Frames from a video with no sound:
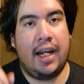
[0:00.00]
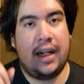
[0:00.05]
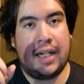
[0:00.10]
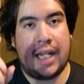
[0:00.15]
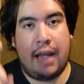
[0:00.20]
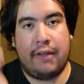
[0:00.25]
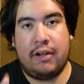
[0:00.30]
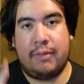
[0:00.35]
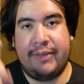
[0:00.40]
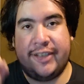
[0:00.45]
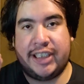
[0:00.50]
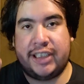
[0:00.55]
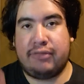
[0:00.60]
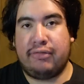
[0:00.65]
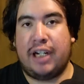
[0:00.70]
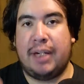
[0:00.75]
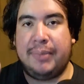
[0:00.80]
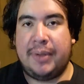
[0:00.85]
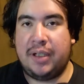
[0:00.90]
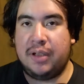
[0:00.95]
And I will be
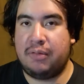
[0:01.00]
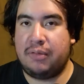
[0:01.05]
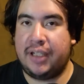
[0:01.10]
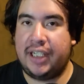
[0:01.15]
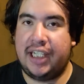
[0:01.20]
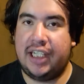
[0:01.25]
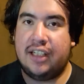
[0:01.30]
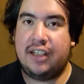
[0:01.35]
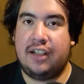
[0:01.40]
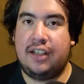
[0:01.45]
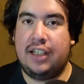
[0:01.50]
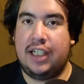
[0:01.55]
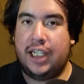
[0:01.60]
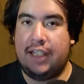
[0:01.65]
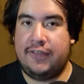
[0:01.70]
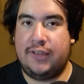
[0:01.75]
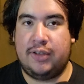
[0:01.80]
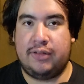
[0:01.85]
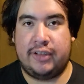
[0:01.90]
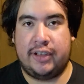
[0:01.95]
swiping right on
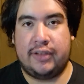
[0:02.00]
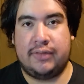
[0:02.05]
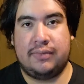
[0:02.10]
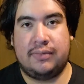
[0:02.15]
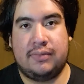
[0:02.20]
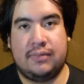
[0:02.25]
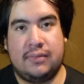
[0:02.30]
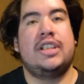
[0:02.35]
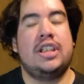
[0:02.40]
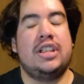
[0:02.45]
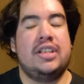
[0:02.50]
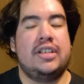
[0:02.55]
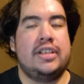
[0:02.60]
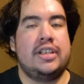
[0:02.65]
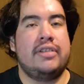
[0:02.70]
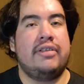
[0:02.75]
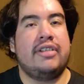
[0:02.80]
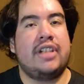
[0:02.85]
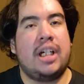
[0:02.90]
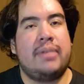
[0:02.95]
everyone.
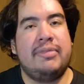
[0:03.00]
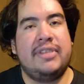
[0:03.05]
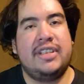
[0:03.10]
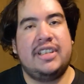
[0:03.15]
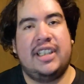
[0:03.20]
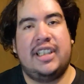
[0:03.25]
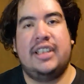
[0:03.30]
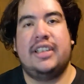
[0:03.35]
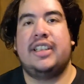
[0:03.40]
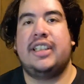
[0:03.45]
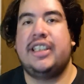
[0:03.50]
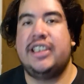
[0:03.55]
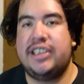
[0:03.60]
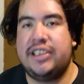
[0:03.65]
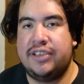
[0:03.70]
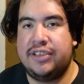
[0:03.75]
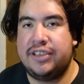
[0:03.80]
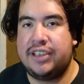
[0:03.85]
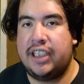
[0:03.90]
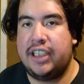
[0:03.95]
To accommodate
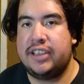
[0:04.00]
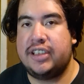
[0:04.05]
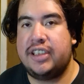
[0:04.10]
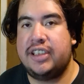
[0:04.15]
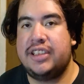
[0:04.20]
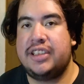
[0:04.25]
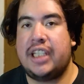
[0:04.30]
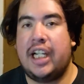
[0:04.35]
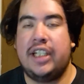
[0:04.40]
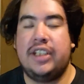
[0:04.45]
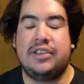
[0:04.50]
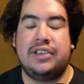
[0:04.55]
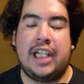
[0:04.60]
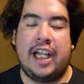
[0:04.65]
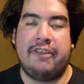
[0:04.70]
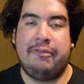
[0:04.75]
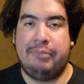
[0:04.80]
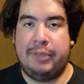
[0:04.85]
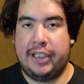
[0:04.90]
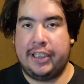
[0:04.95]
these new changes, I do
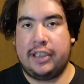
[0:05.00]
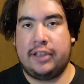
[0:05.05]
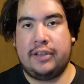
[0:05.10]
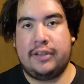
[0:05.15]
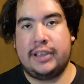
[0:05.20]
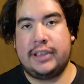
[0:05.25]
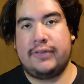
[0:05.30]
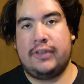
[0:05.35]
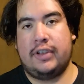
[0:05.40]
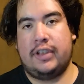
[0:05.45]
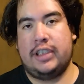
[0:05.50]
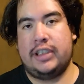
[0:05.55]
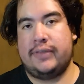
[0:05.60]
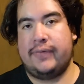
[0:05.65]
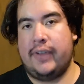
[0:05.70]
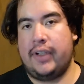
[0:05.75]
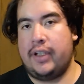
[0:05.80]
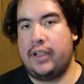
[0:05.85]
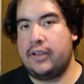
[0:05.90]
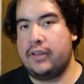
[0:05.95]
have bigger goals for
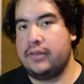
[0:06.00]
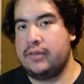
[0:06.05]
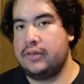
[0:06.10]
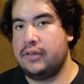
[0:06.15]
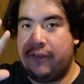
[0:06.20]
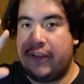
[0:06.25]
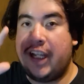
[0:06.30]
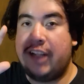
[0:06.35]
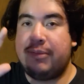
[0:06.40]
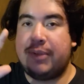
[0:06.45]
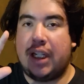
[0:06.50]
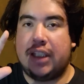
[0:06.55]
this video. 5